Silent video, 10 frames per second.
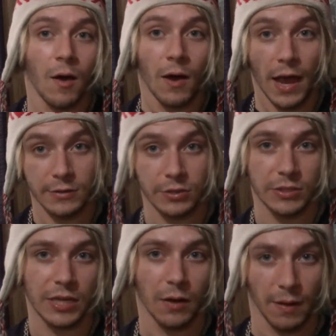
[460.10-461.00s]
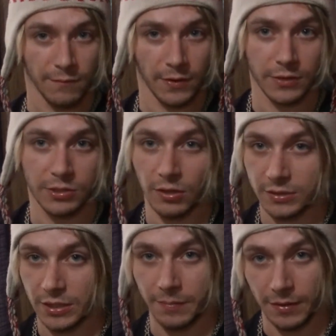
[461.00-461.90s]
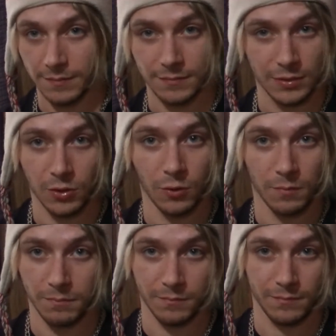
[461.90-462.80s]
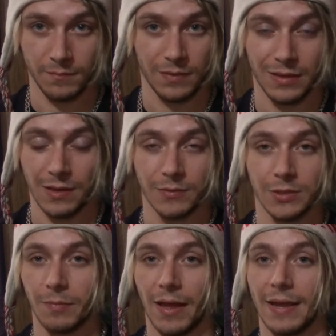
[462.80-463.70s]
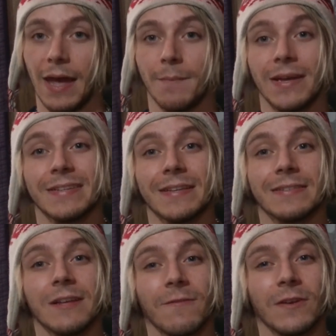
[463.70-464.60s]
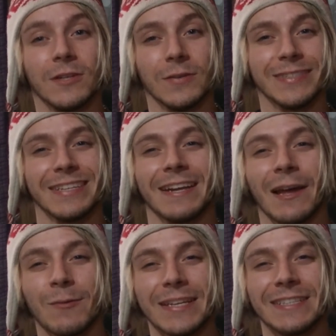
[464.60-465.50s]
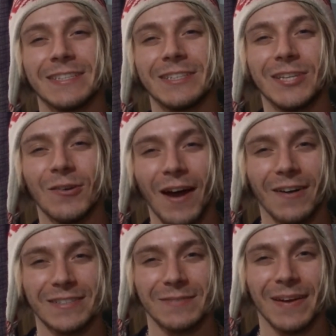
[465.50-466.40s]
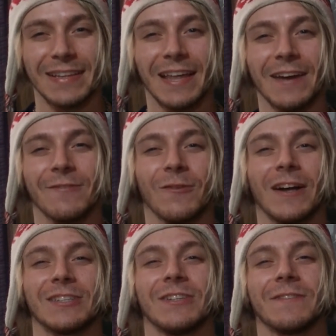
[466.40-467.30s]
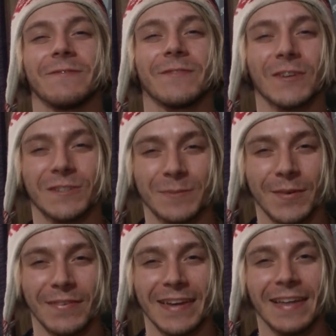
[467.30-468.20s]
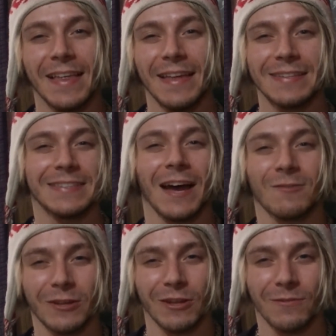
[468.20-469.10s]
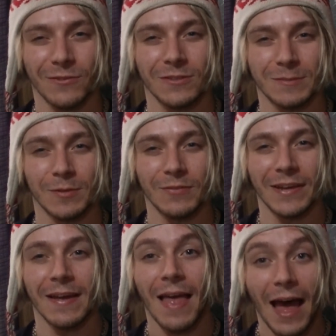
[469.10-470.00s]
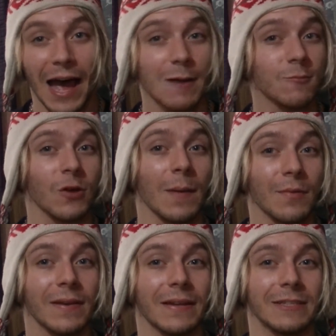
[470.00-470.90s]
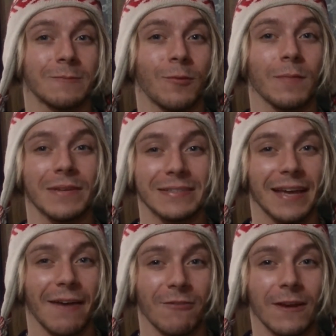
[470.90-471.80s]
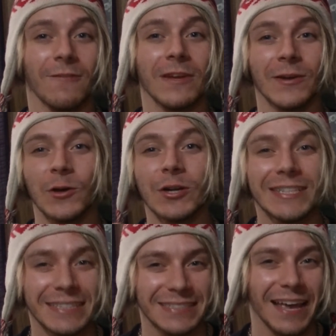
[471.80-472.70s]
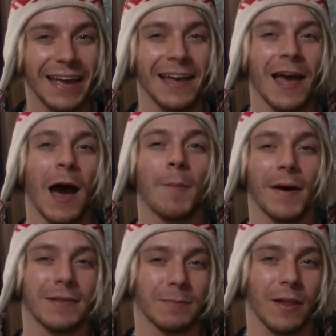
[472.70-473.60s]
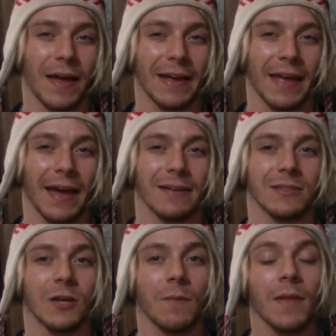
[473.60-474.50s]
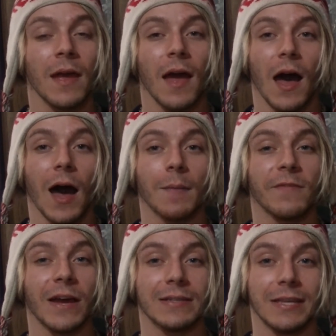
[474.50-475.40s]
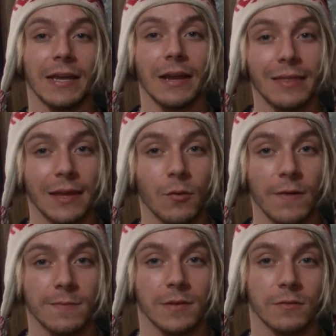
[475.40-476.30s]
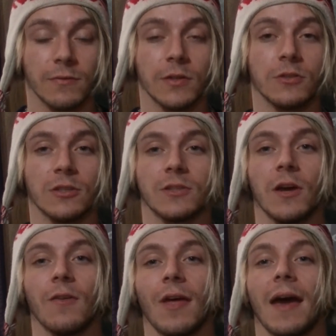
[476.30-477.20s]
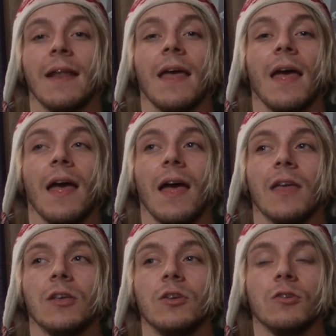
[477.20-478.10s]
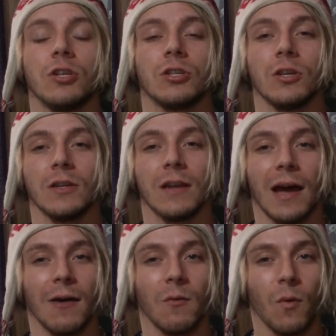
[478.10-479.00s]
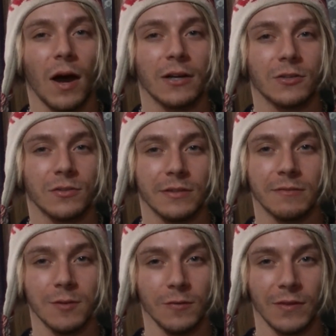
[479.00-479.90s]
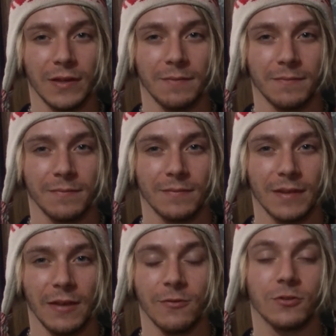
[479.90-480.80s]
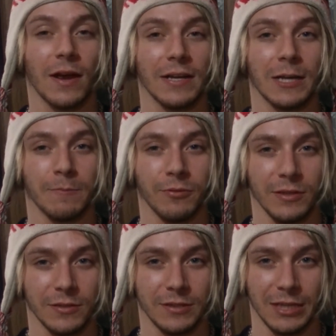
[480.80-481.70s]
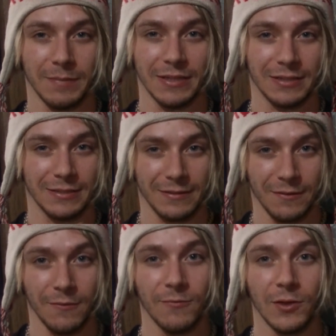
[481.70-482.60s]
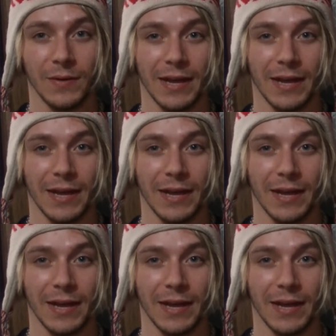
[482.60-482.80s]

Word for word: As you could tell, I'm very salty about this whole thing was The Black Cat, because it has nothing to do with it, and I wasted two hours of my life watching the first movie. That's not really the first movie. I am rambling at this point because I have nothing good to say about The Black Cat. So, um, if you guys take anything away from this review, just know that you should not watch this movie if you're trying to complete your demons viewing